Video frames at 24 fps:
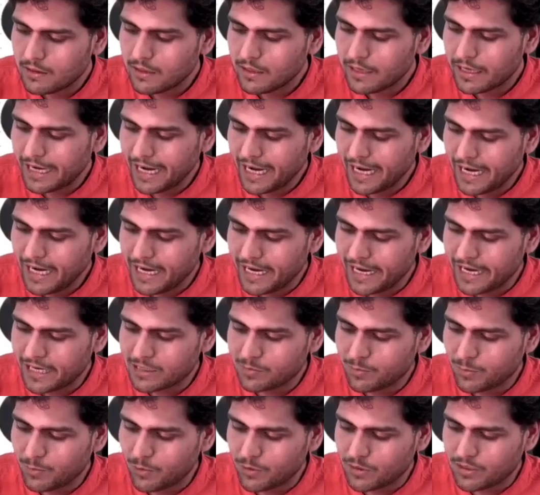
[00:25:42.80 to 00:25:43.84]
and
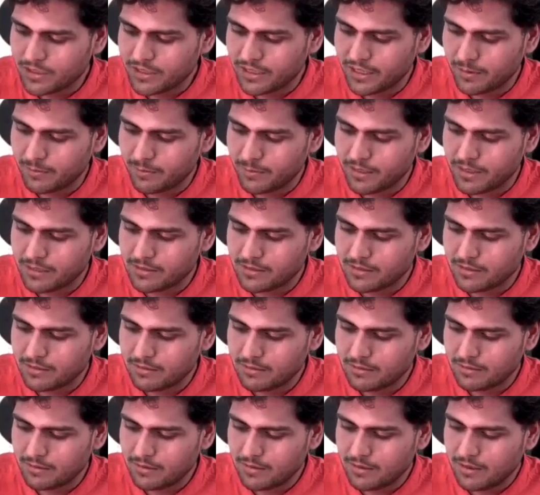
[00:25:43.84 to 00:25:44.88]
export statements.
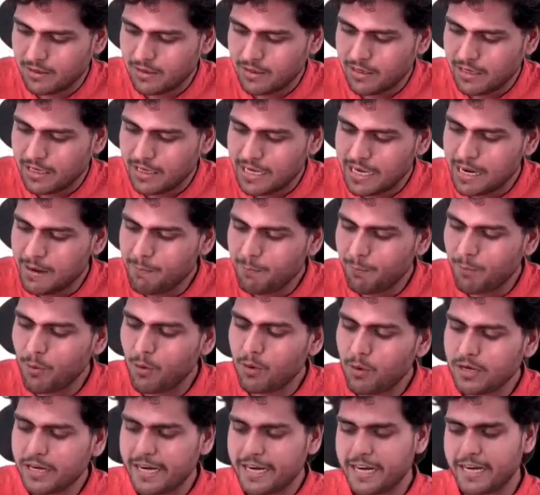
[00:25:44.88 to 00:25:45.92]

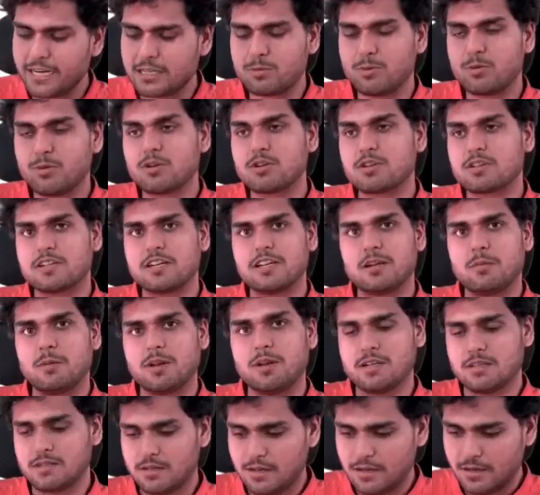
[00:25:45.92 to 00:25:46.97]
Import and export
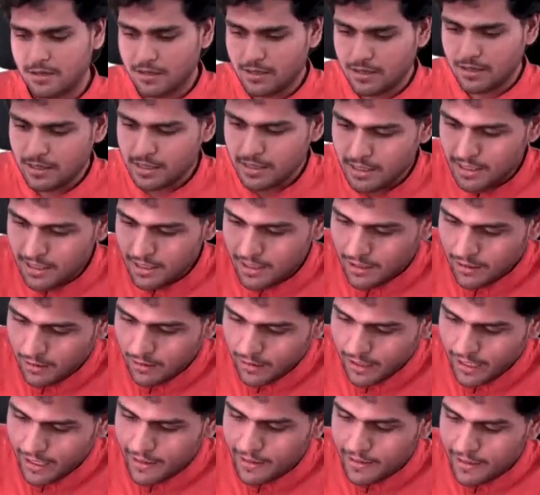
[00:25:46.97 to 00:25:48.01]
statements.
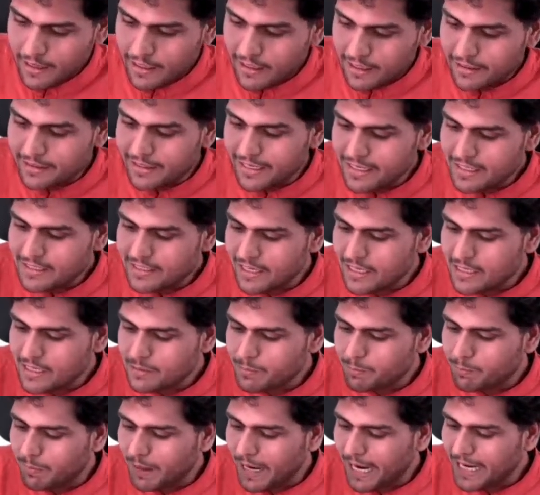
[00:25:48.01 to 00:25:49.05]
Okay, this is
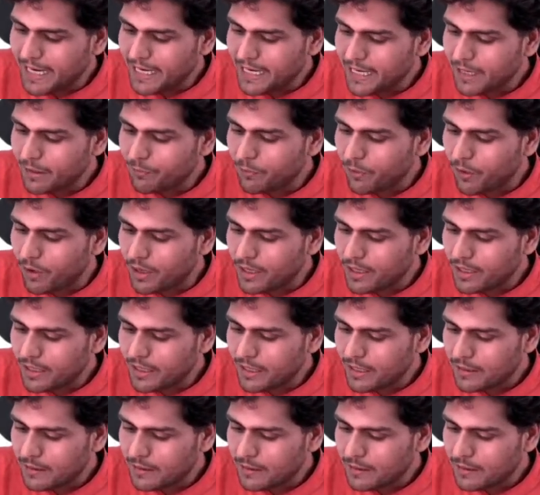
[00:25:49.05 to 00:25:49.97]
by default